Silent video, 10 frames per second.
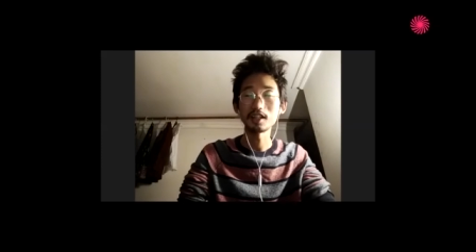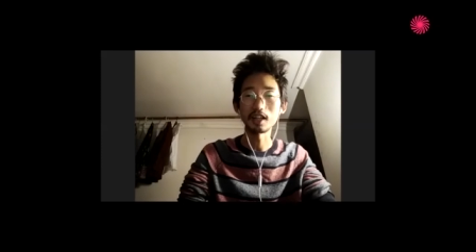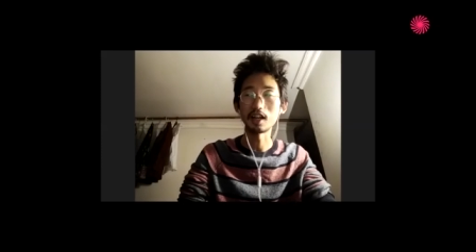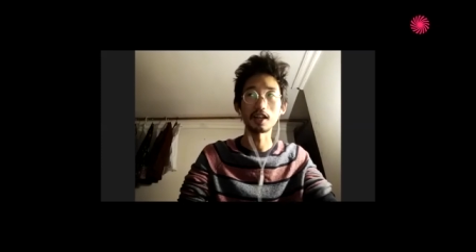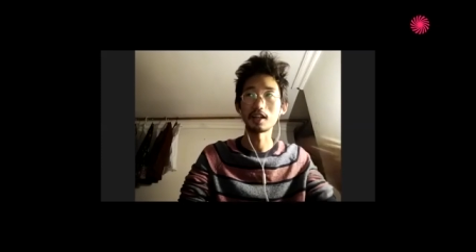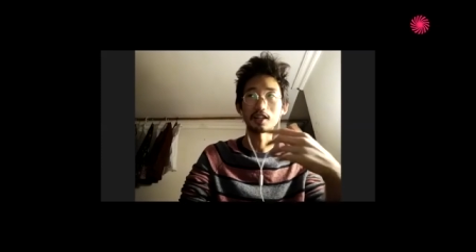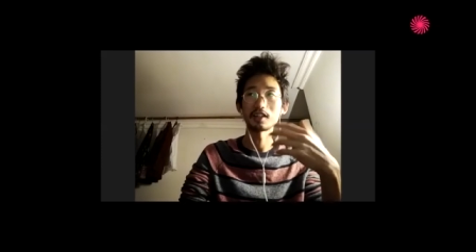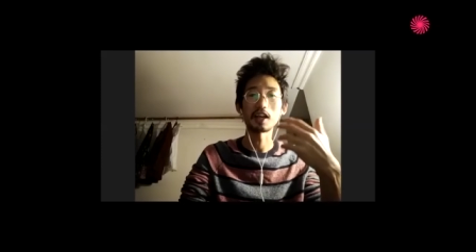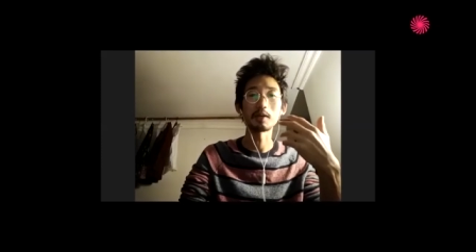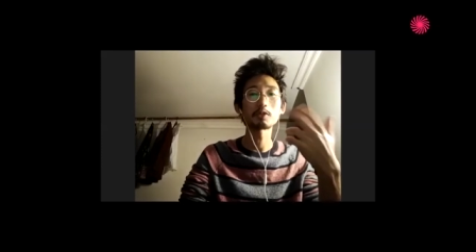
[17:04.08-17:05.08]
uh, like
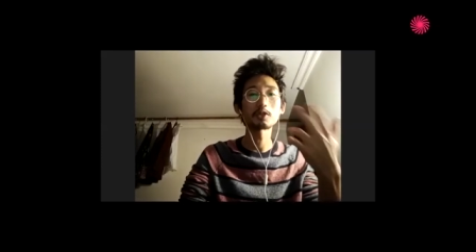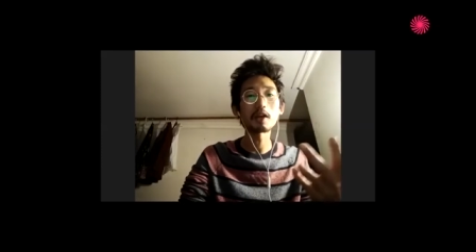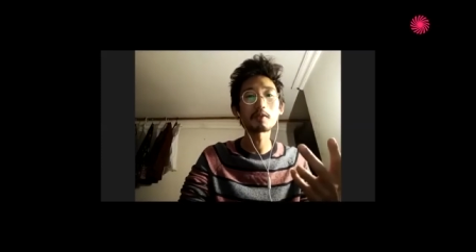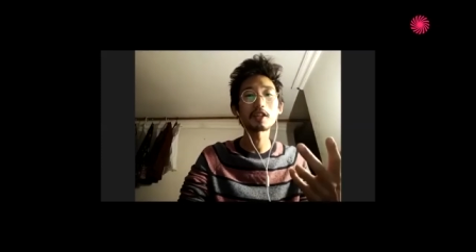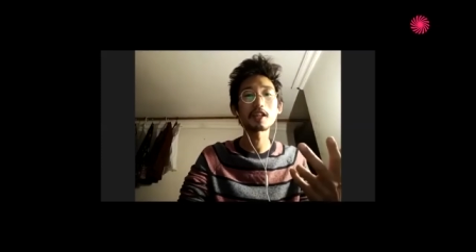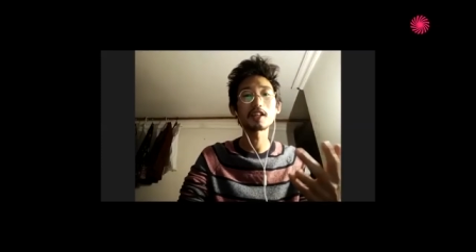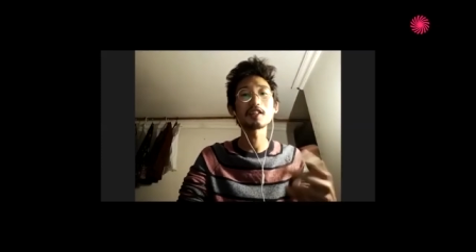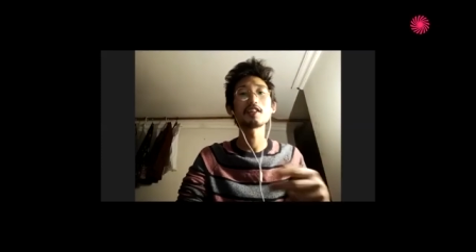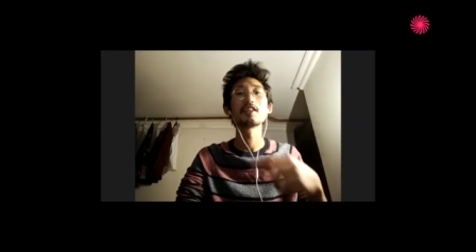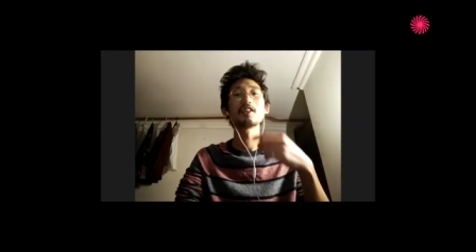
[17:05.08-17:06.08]
I'm traveling,
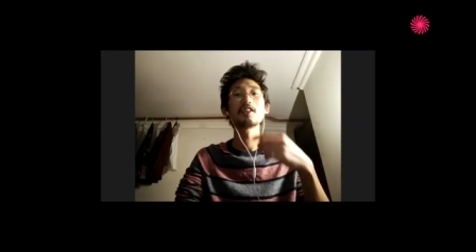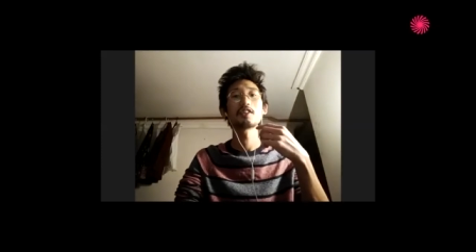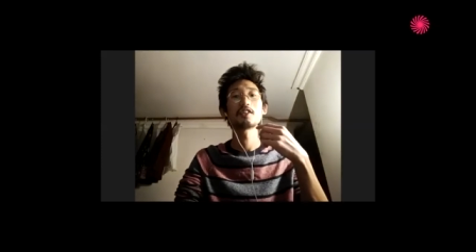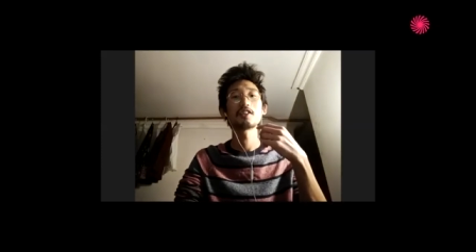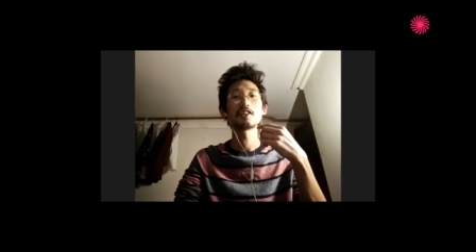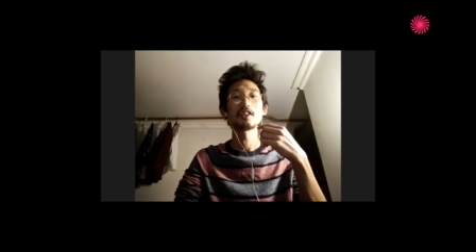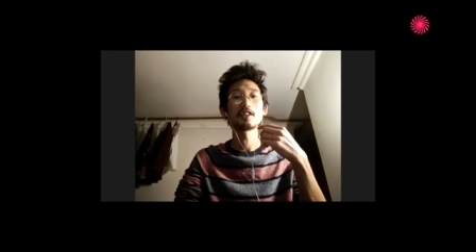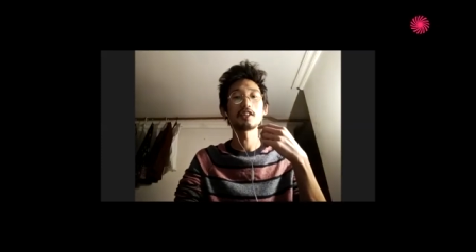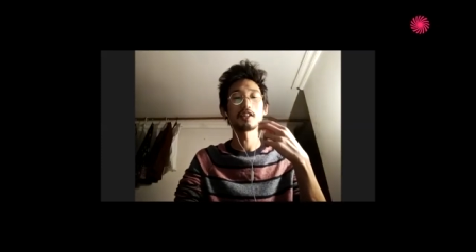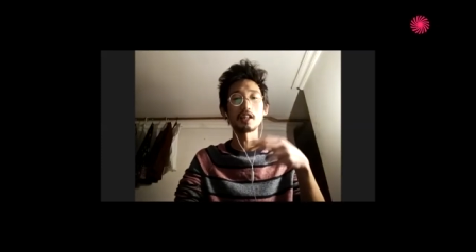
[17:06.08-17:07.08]

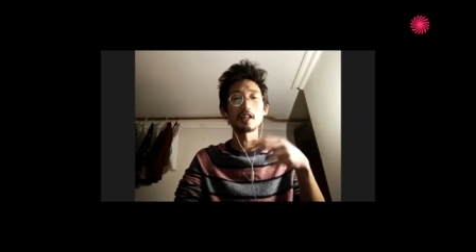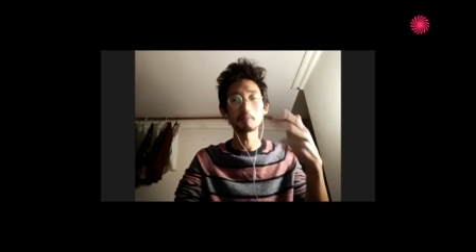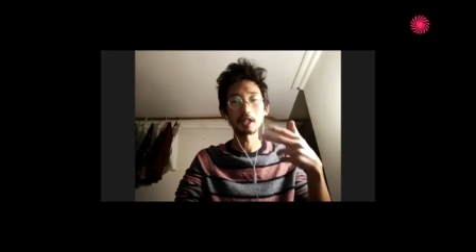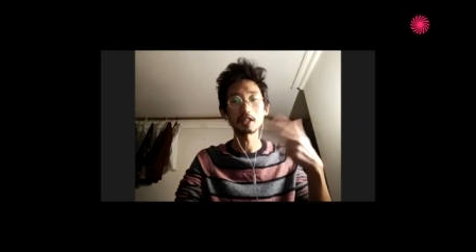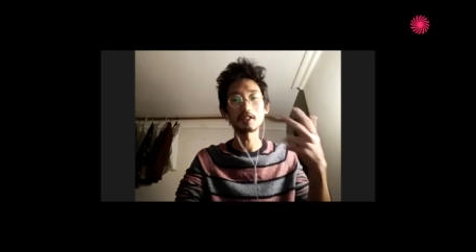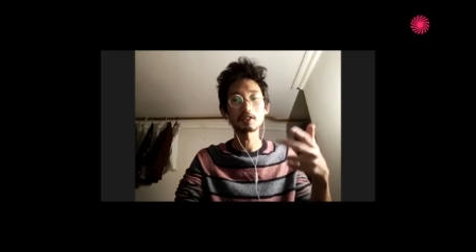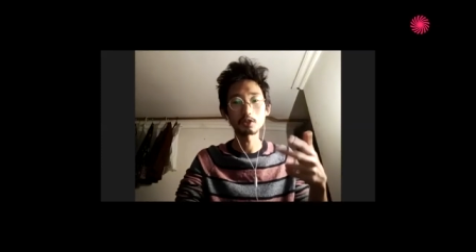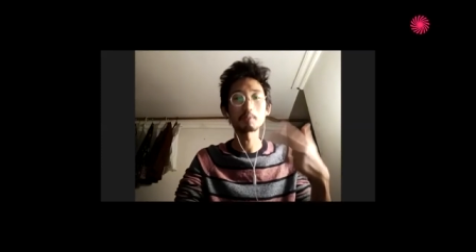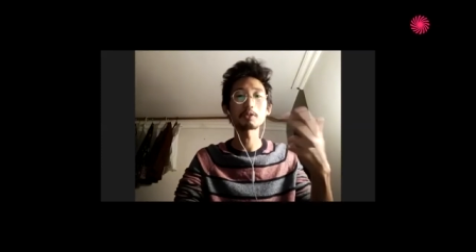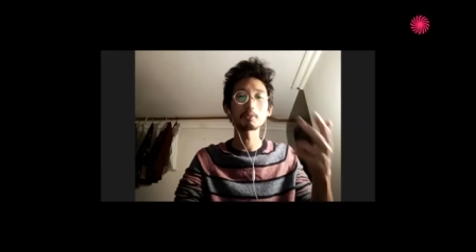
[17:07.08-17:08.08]
uh, I'm making this
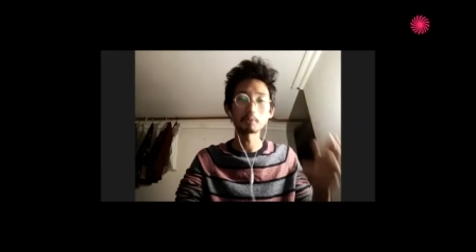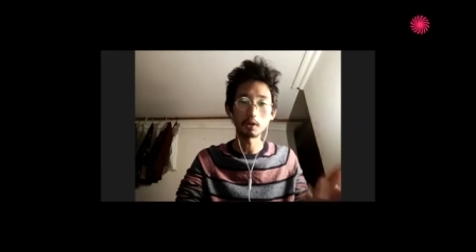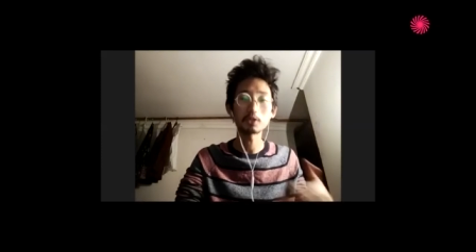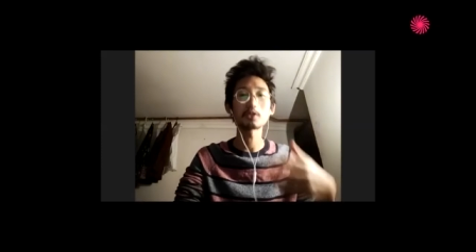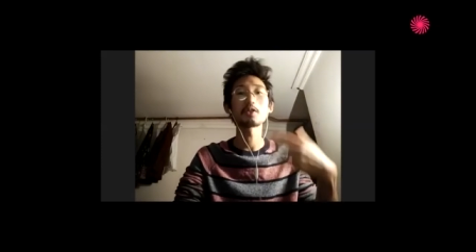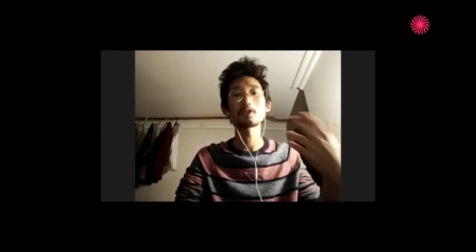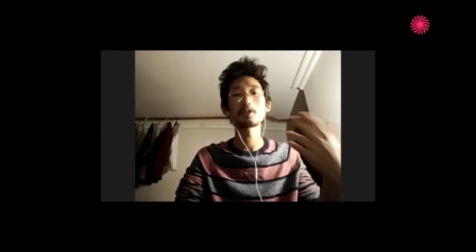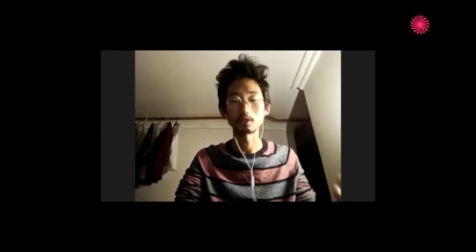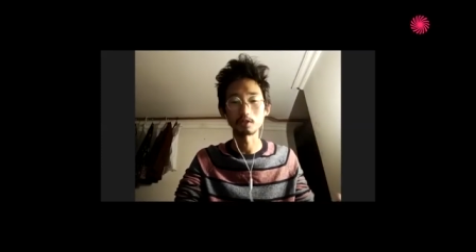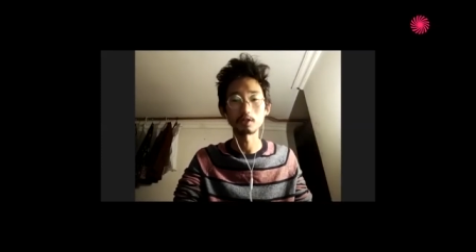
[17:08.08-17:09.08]
trip to Portugal
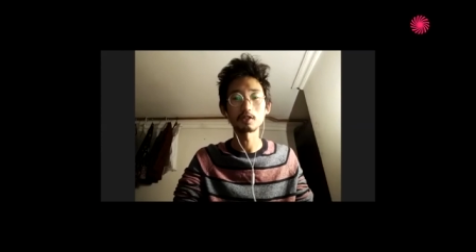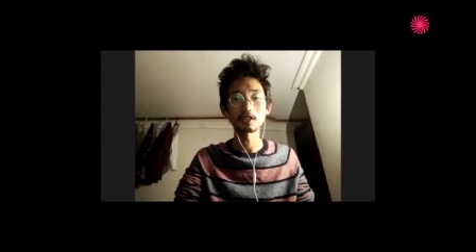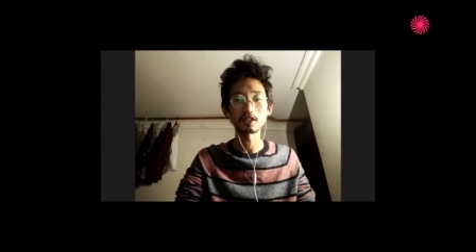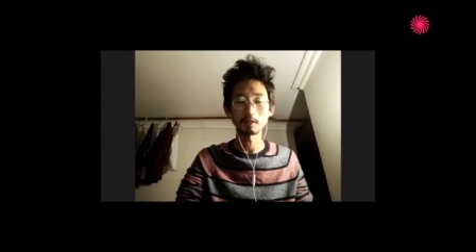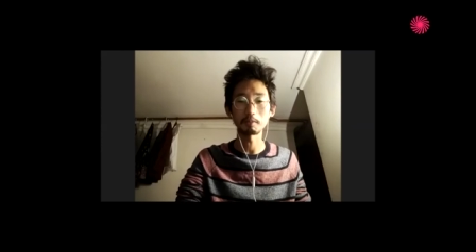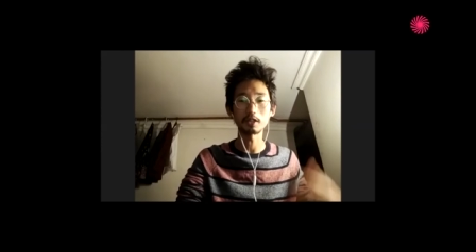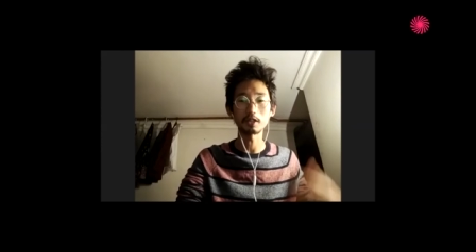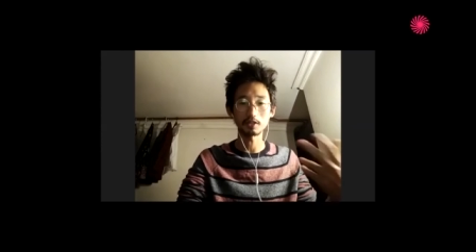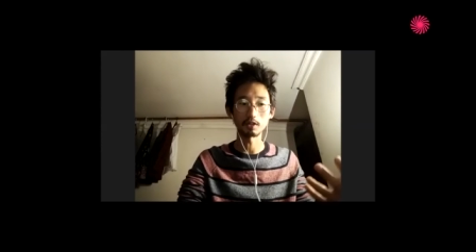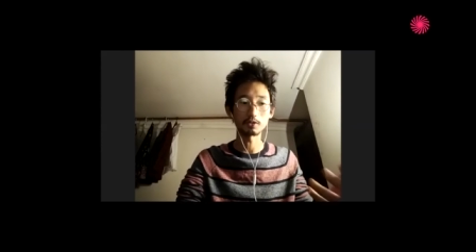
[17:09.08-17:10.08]
to do this thing, but
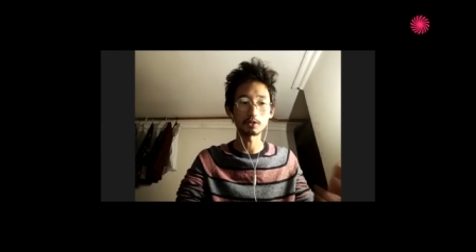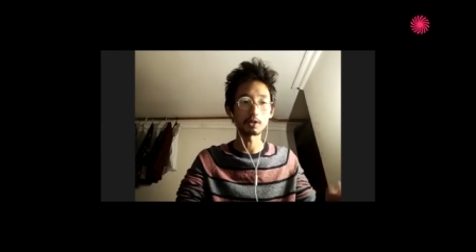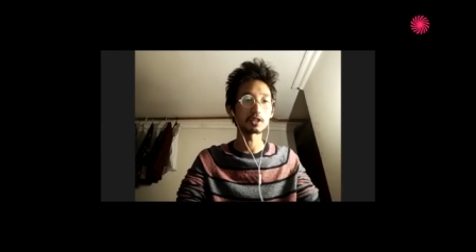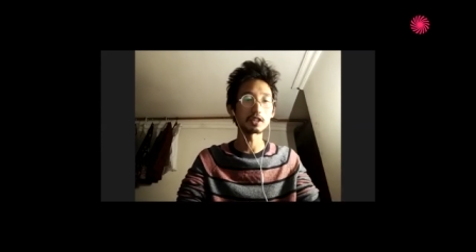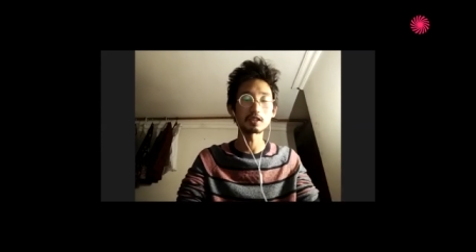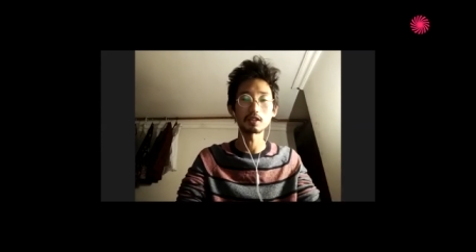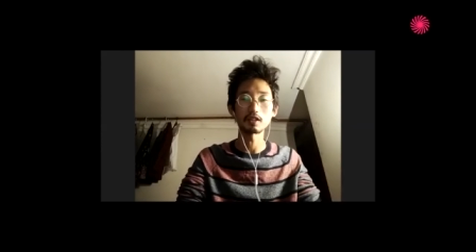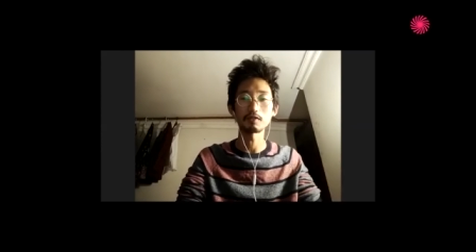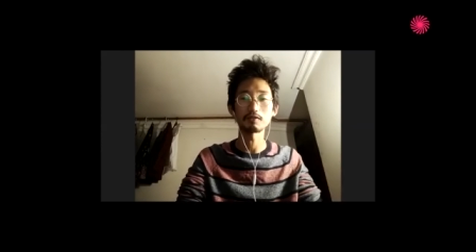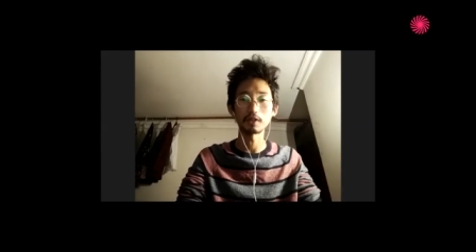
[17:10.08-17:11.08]
of course it's
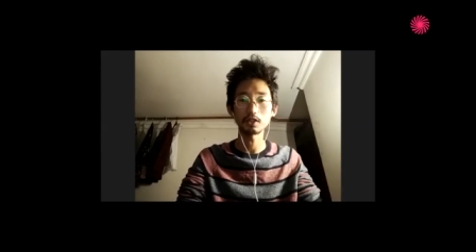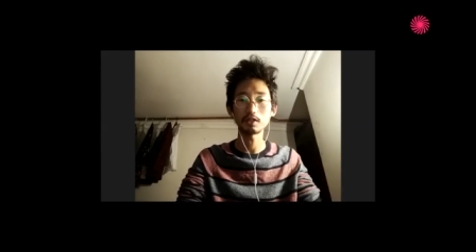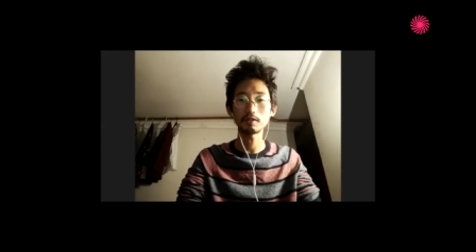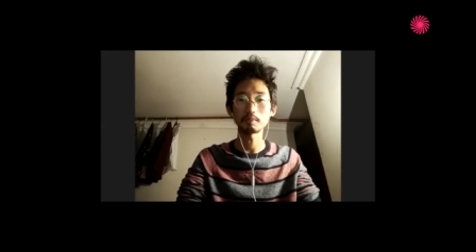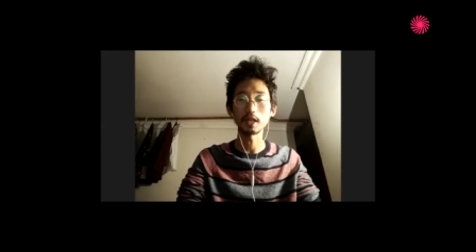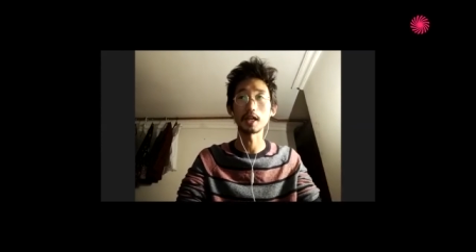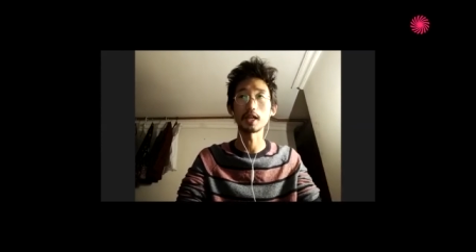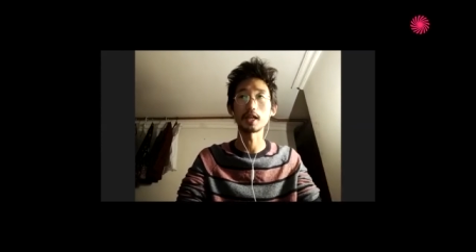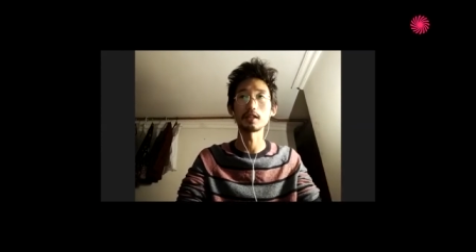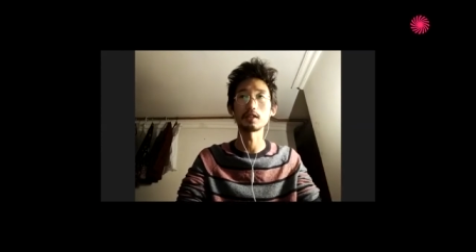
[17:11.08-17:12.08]
a fiction,
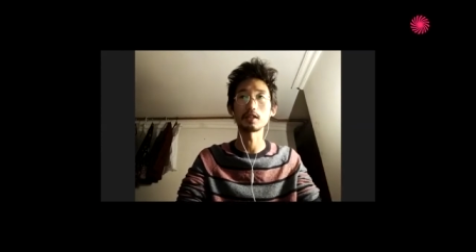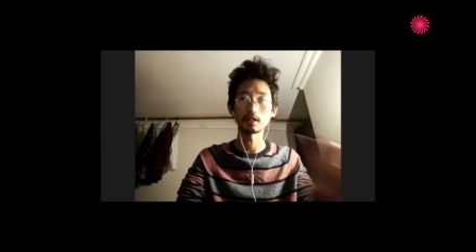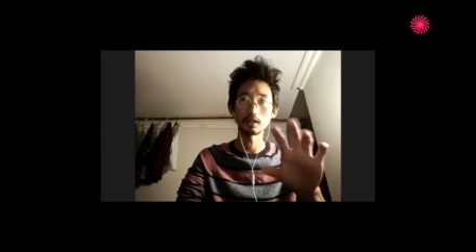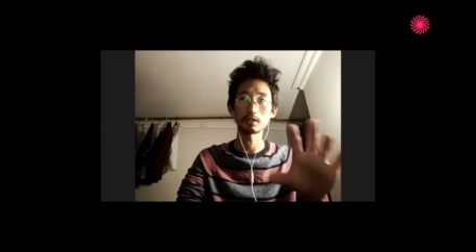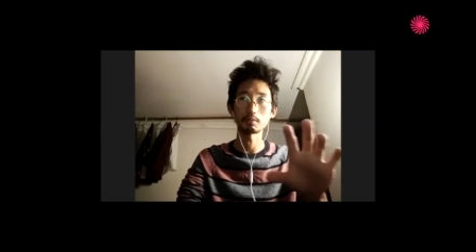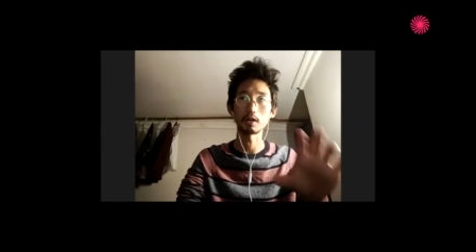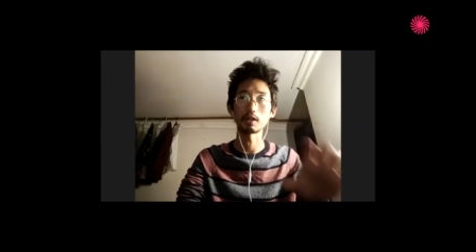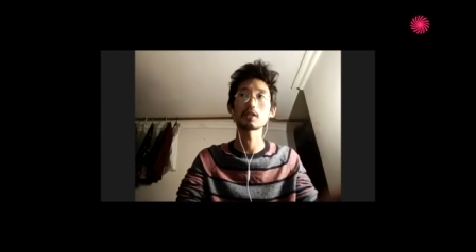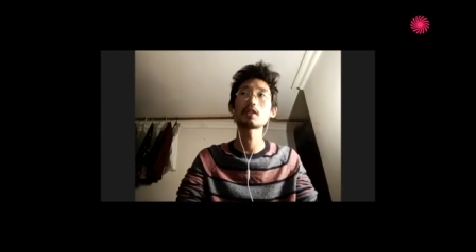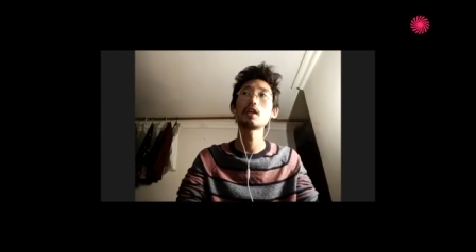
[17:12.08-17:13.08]
and that, this
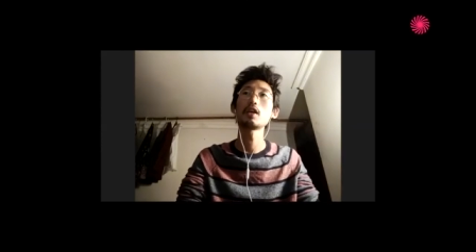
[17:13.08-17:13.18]
part.